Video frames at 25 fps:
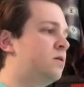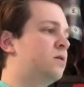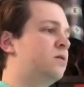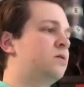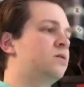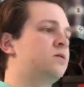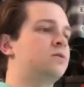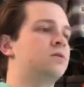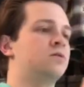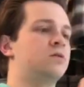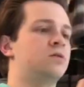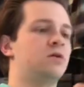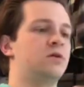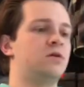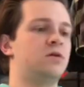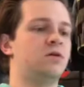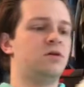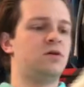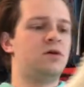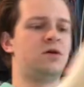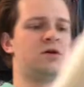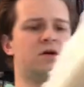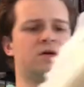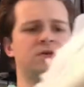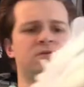So,
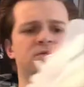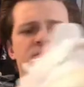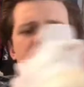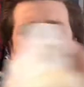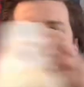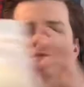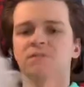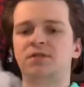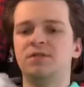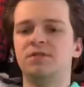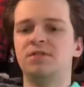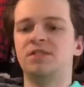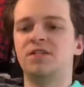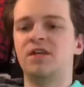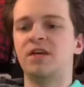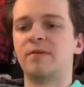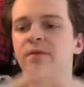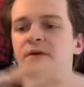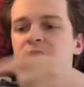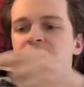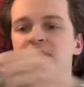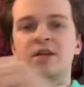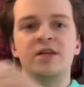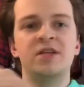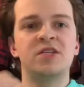these came
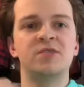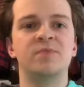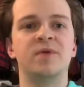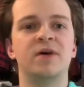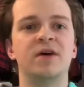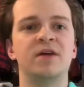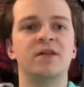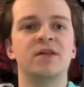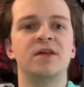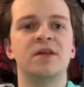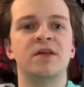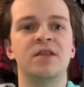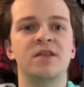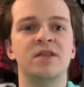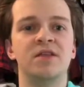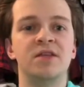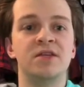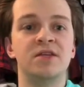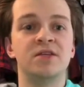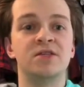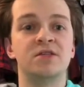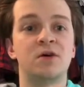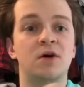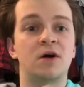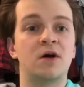unlaced, but
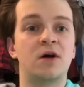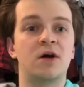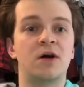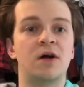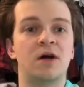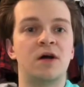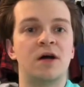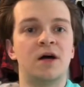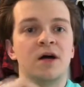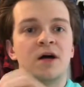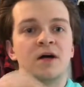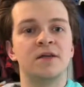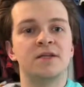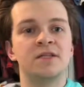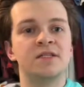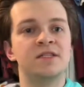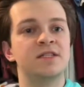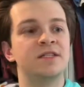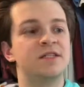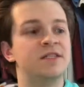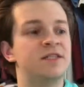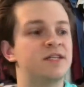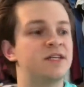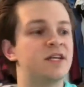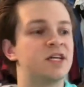these are, this is a
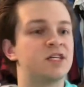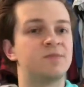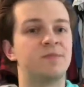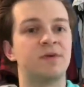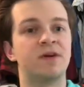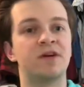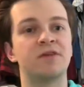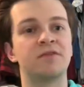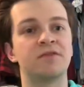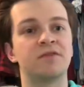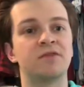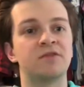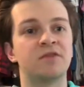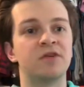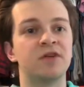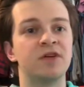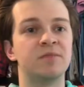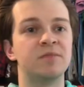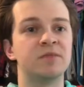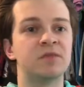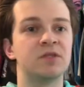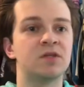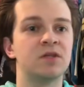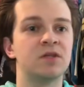DS pair of creams.